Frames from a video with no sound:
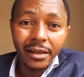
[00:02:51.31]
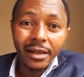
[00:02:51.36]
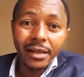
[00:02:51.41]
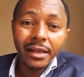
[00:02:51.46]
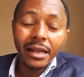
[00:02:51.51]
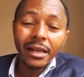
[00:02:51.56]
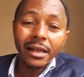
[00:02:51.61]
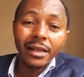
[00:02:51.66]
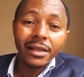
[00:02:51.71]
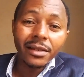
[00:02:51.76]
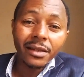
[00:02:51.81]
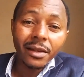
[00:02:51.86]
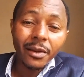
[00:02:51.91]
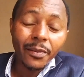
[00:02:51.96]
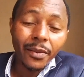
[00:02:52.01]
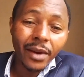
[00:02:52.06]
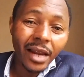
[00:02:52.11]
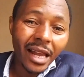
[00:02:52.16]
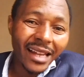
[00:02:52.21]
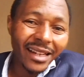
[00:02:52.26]
The data is
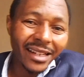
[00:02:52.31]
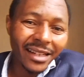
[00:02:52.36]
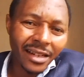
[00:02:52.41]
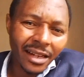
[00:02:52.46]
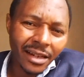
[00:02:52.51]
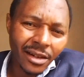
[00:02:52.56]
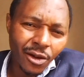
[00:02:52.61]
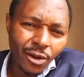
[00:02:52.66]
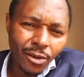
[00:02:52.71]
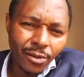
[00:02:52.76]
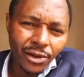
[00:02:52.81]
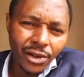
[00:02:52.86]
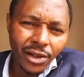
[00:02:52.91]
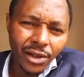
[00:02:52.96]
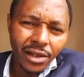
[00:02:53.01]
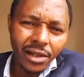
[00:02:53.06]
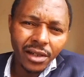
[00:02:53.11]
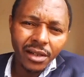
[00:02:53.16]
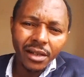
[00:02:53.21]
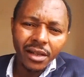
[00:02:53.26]
supplied in an
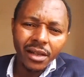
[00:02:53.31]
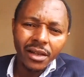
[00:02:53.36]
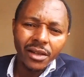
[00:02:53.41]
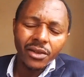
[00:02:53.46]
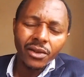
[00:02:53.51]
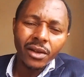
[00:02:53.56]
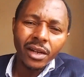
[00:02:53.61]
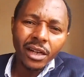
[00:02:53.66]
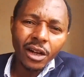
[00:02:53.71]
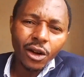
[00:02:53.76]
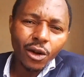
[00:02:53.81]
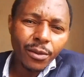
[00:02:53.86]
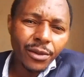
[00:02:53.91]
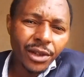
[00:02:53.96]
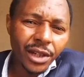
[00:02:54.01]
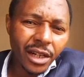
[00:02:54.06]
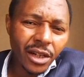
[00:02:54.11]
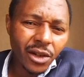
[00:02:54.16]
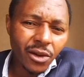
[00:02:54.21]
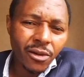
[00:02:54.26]
object. So an
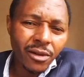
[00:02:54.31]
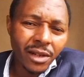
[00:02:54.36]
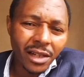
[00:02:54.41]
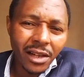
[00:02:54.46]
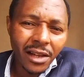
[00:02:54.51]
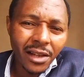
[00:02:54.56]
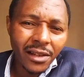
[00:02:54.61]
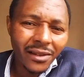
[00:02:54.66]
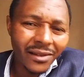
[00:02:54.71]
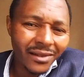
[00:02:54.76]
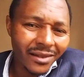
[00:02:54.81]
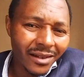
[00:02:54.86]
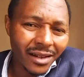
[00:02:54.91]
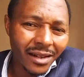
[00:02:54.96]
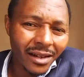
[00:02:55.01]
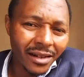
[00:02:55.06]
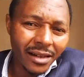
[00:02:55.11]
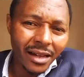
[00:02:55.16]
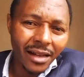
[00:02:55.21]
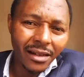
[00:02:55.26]
object contains
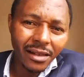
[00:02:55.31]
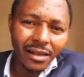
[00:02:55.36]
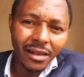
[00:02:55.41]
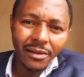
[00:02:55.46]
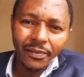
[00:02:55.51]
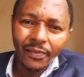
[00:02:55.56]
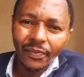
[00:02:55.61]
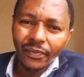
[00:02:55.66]
real data.